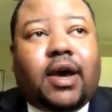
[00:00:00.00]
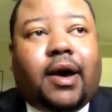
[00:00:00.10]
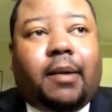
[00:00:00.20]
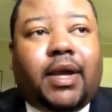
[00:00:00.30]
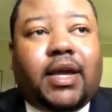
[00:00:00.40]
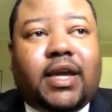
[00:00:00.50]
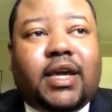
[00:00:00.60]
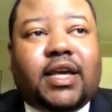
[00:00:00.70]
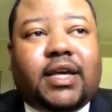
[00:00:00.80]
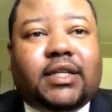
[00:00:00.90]
He
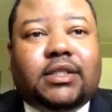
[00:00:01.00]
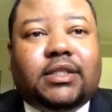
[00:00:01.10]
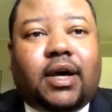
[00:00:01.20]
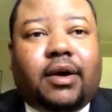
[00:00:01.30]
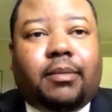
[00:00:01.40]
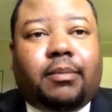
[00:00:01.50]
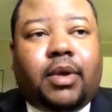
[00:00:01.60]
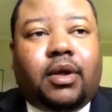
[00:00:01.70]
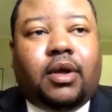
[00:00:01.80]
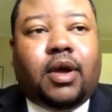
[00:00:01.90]
is,
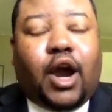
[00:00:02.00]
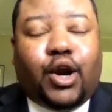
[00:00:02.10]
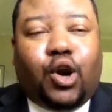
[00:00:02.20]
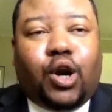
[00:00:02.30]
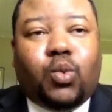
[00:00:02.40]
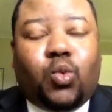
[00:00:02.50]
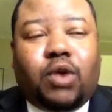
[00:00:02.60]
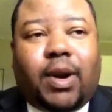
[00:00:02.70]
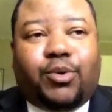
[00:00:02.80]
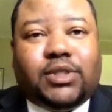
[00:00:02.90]
our current ward
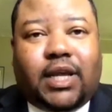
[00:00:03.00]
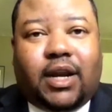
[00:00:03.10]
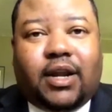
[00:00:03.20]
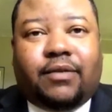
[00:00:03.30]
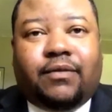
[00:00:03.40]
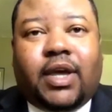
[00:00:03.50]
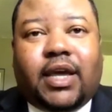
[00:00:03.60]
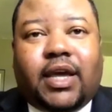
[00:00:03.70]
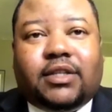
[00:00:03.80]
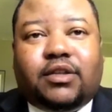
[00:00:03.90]
representative
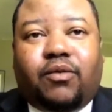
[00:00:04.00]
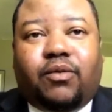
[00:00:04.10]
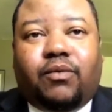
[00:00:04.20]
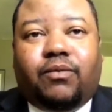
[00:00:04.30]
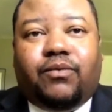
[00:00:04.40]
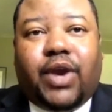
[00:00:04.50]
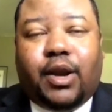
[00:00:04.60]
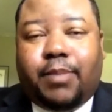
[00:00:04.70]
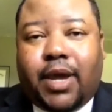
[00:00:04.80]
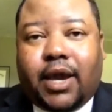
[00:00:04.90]
is very
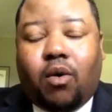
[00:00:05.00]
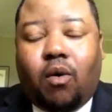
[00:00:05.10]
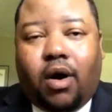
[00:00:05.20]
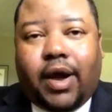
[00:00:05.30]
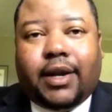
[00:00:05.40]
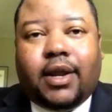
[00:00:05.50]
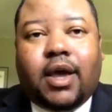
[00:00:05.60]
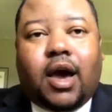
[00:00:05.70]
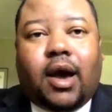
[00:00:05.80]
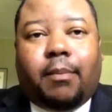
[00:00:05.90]
big on
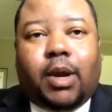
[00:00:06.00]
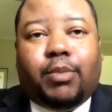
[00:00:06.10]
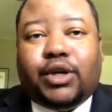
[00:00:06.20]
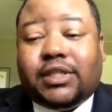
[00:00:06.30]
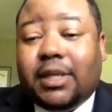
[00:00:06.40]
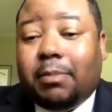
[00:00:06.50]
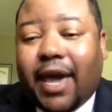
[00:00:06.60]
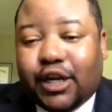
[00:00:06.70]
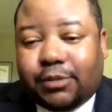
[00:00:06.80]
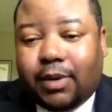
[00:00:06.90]
emergency
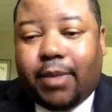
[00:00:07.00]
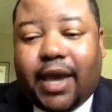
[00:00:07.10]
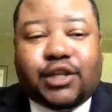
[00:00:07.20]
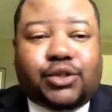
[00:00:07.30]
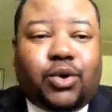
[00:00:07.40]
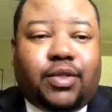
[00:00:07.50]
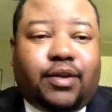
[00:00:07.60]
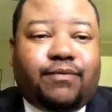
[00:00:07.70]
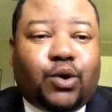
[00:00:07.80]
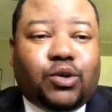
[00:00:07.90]
management, making sure that
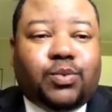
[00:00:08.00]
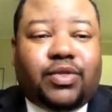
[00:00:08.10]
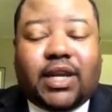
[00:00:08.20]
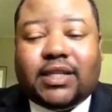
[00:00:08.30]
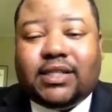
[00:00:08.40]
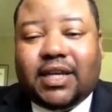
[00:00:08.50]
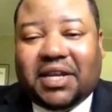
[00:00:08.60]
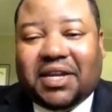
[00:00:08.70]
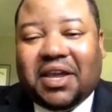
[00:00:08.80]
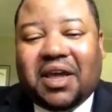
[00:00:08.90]
folks within the
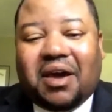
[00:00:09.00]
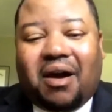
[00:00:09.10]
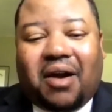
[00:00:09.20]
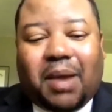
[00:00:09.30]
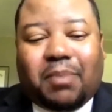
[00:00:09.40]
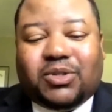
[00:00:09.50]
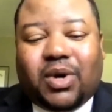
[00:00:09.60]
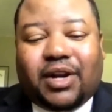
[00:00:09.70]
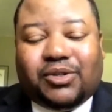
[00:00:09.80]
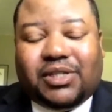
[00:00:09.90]
city are able to
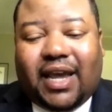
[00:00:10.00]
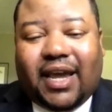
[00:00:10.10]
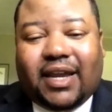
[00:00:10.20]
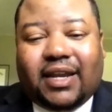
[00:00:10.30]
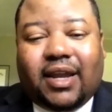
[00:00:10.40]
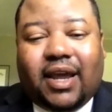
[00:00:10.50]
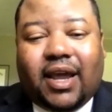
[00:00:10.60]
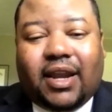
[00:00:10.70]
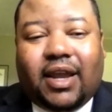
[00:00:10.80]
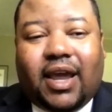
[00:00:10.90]
understand
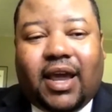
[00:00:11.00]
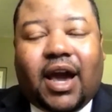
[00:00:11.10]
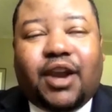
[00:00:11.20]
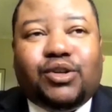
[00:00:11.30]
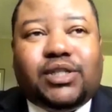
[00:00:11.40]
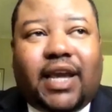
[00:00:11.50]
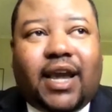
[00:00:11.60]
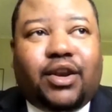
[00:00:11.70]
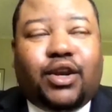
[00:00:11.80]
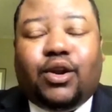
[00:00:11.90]

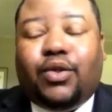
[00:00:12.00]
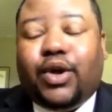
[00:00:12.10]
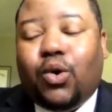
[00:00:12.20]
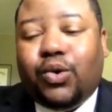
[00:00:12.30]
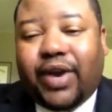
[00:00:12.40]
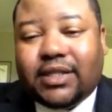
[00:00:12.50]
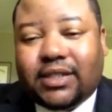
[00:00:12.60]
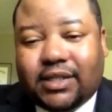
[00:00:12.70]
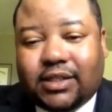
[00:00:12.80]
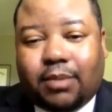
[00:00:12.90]
the code red
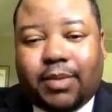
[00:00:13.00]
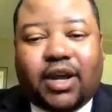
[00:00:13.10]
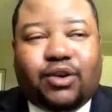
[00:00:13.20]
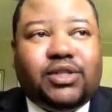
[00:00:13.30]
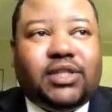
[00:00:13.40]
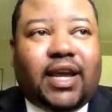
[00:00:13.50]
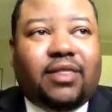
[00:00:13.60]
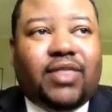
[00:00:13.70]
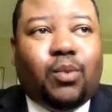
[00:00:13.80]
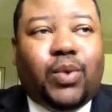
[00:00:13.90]
system and understand
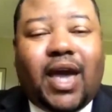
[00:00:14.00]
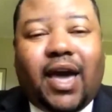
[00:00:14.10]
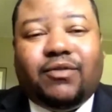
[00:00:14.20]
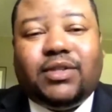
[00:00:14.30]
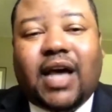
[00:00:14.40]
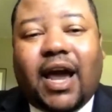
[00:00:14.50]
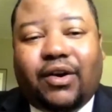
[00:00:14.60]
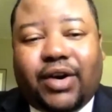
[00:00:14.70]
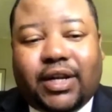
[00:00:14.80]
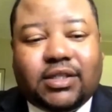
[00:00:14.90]
that we have sirens